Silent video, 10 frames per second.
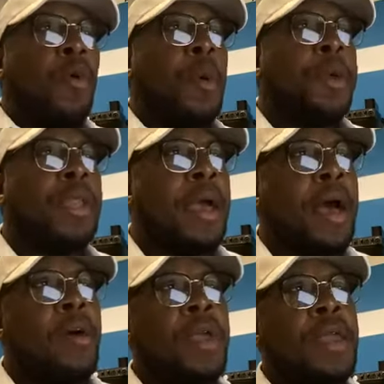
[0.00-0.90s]
We were
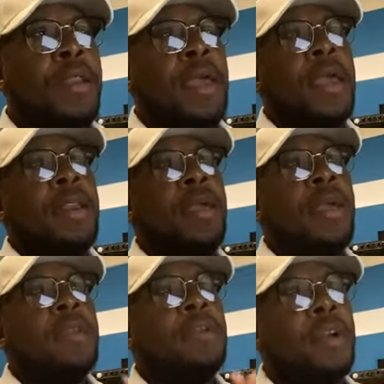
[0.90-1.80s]
down
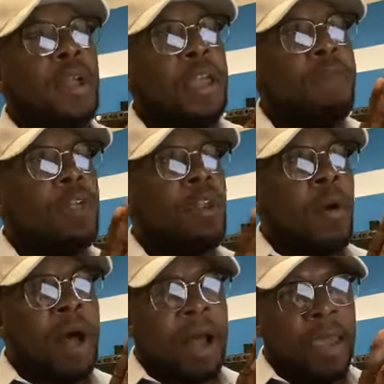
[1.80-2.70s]
in Cleveland,
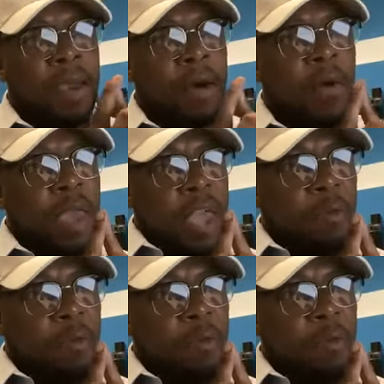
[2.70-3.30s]
Ohio,